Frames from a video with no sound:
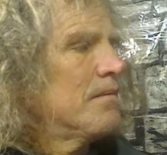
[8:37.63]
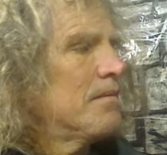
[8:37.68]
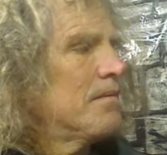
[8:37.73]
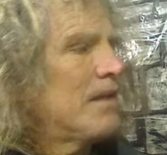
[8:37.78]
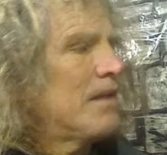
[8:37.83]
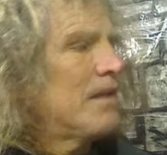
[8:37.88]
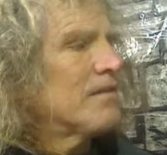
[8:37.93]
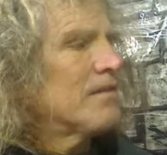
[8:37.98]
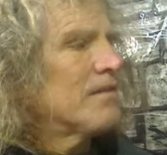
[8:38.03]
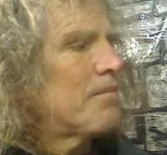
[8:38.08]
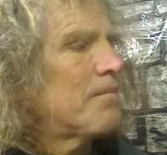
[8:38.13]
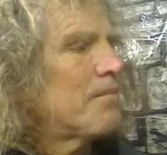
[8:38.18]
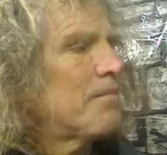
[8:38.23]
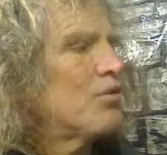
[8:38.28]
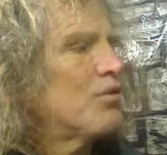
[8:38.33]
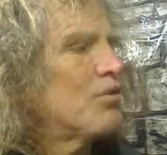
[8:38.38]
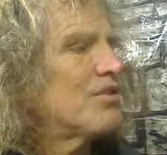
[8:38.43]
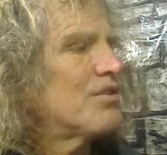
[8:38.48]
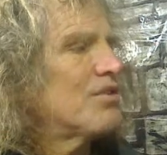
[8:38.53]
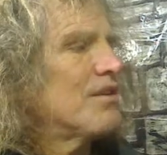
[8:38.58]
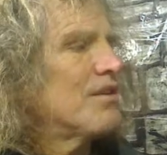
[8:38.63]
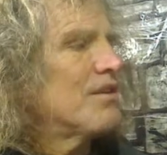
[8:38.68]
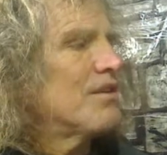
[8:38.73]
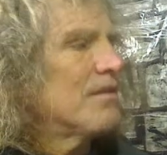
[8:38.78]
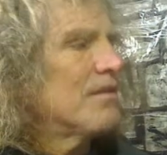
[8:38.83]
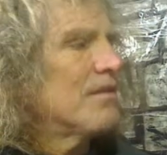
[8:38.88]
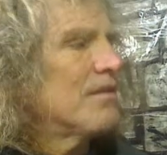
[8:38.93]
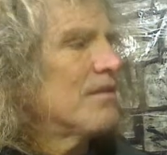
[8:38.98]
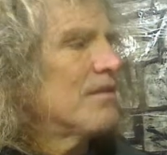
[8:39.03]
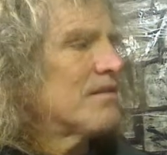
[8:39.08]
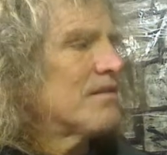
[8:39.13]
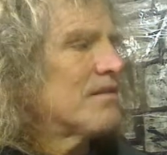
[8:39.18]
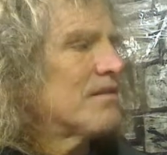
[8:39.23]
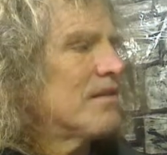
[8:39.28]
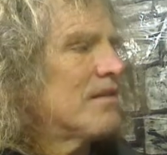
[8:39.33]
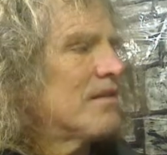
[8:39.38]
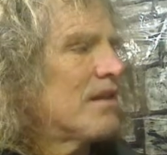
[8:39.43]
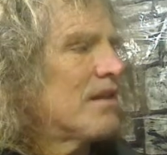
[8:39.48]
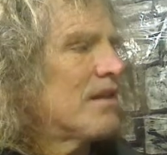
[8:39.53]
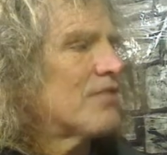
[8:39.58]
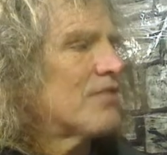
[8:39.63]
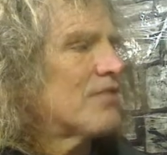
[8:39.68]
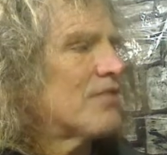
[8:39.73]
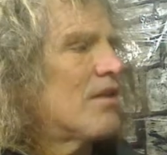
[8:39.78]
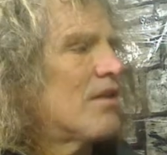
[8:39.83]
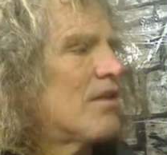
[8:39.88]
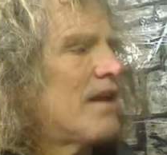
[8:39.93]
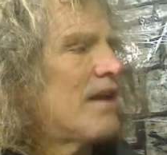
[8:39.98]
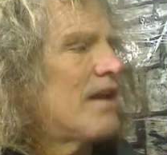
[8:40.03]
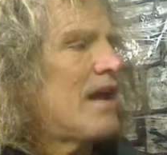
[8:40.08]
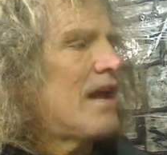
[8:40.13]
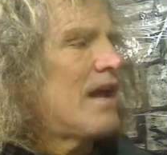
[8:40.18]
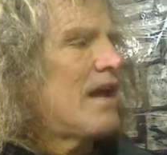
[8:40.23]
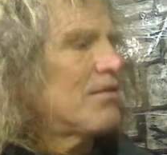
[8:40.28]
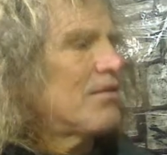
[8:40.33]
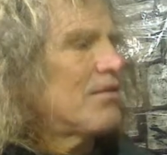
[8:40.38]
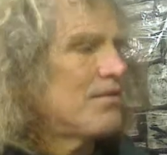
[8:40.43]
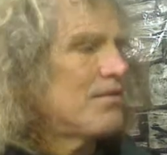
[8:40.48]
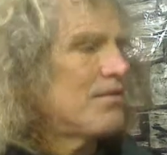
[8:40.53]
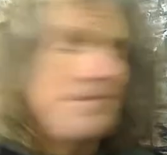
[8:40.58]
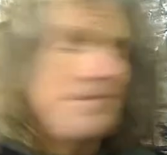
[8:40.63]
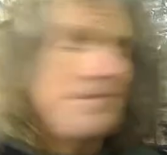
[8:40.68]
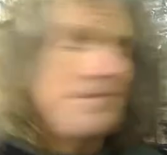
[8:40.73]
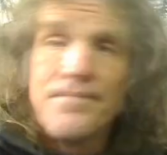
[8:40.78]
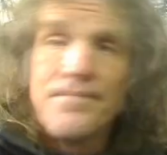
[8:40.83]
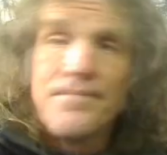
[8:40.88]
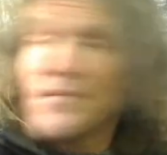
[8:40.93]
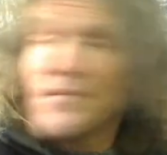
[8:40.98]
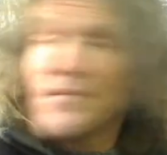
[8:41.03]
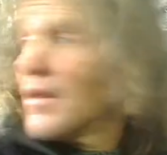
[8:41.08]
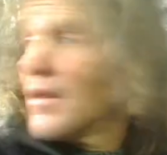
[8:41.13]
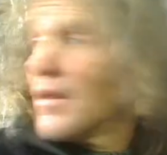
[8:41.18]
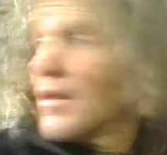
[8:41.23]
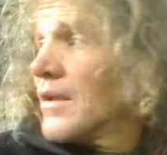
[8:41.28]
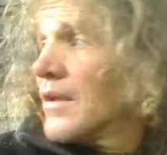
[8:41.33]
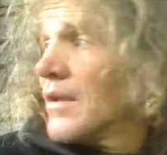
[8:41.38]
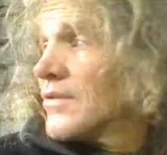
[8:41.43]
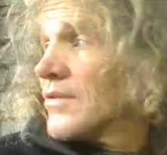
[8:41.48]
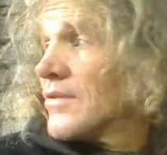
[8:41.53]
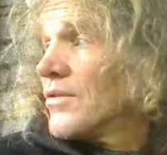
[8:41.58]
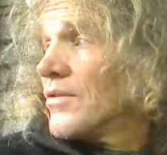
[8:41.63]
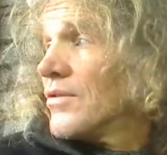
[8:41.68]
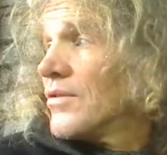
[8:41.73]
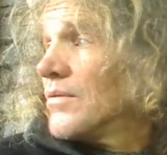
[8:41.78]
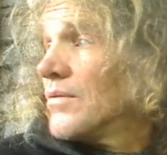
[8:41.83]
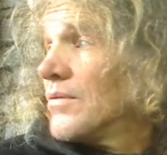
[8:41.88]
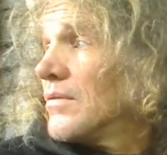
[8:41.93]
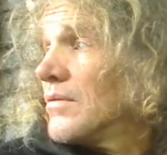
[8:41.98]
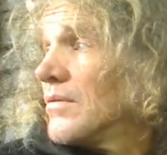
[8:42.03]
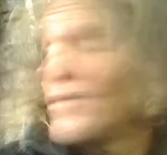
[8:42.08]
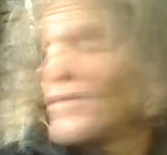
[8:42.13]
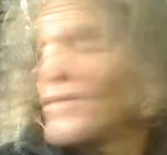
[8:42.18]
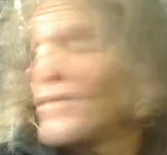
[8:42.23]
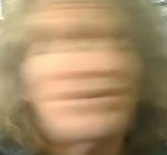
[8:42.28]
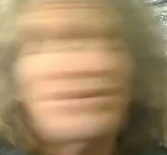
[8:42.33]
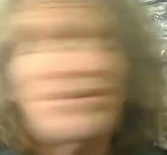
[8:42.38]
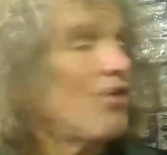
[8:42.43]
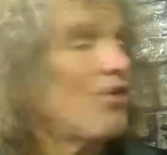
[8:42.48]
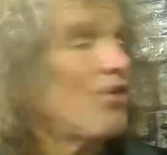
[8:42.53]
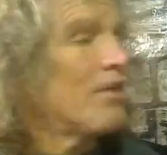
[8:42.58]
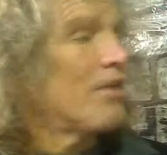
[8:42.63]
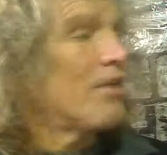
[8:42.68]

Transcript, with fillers: ends up pushing this electron out. And so if you thought